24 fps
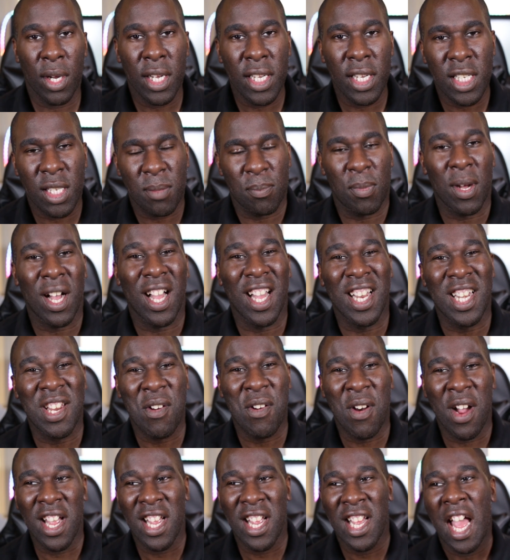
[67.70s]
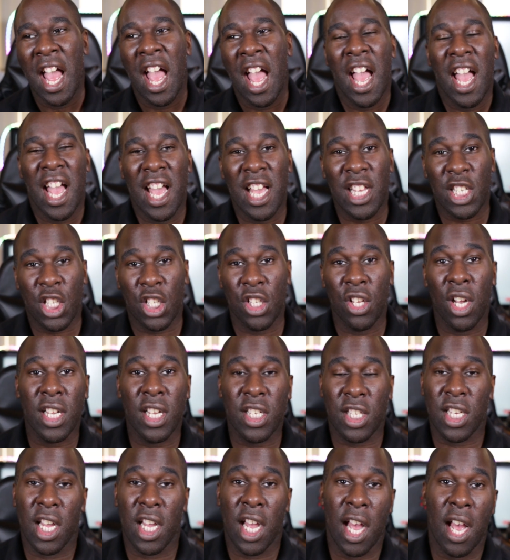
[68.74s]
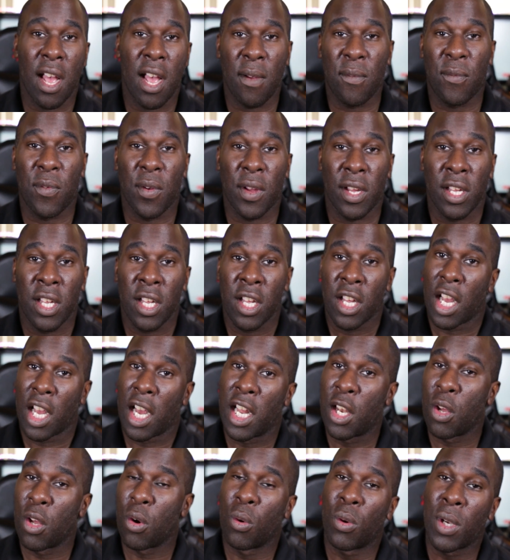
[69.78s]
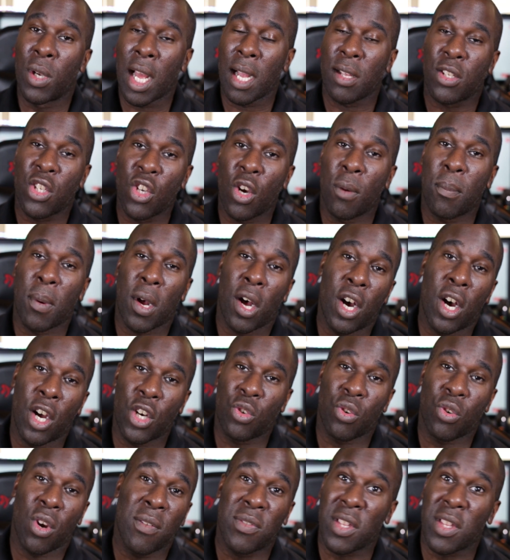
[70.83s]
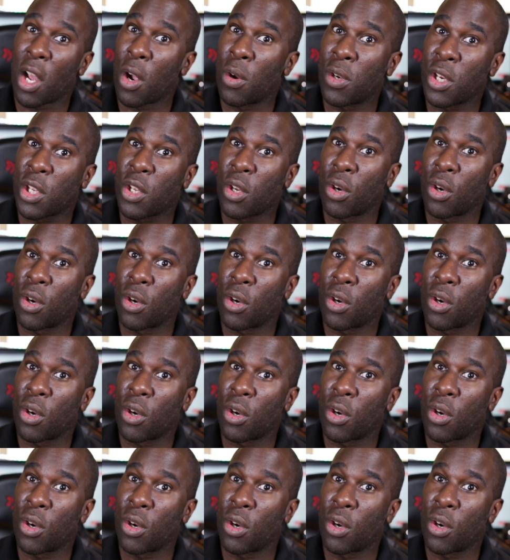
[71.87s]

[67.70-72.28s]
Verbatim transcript: ways, but anyway, it's nice to have a little laptop hard drive that only